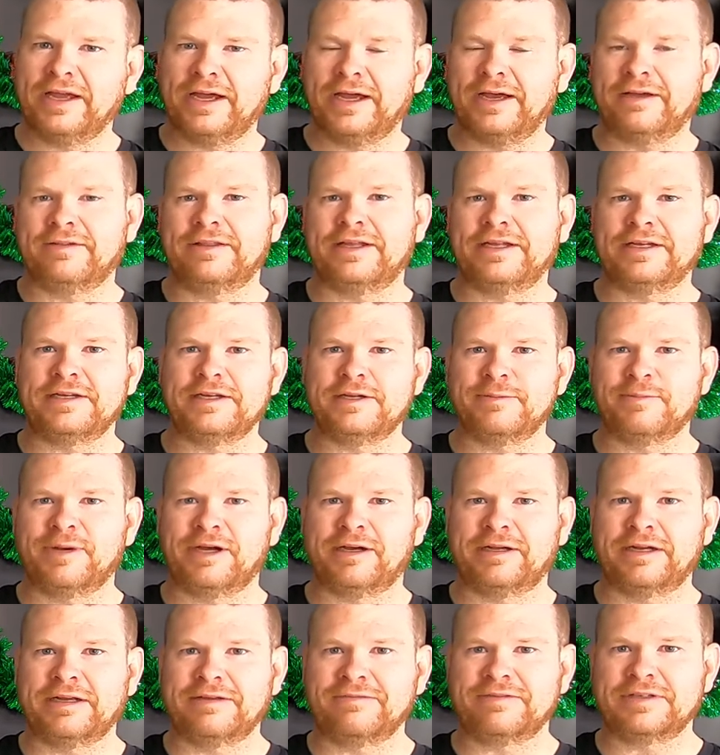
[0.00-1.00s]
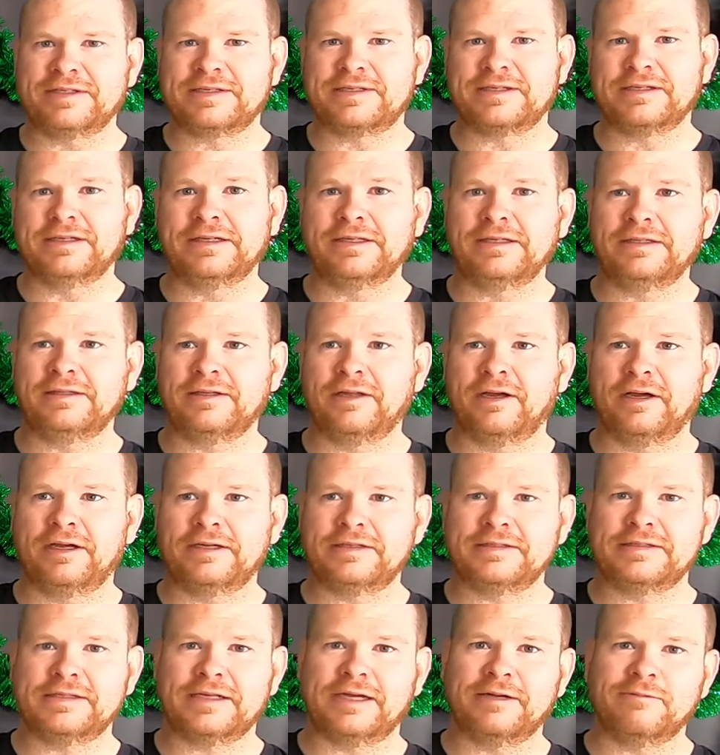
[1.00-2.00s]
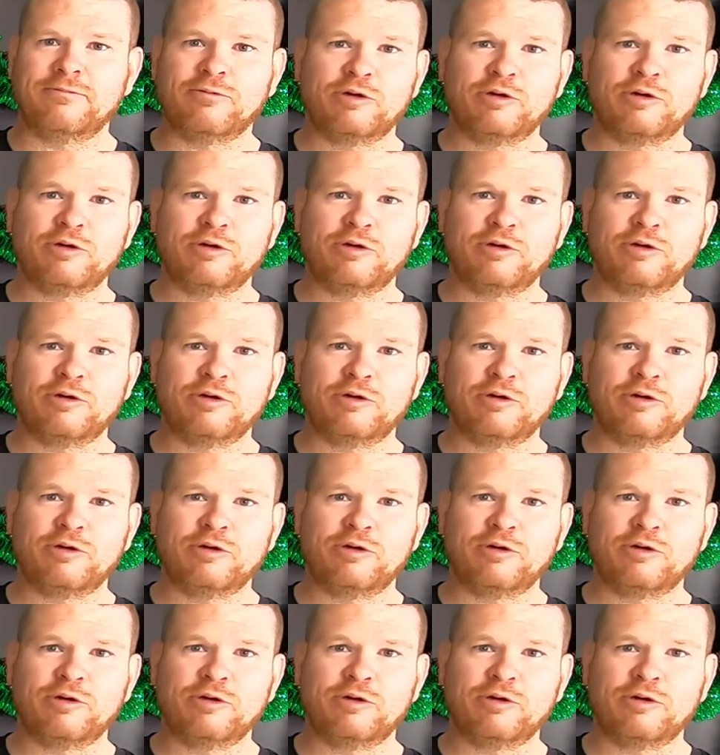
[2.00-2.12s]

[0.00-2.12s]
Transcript: And then you might even see, like, say,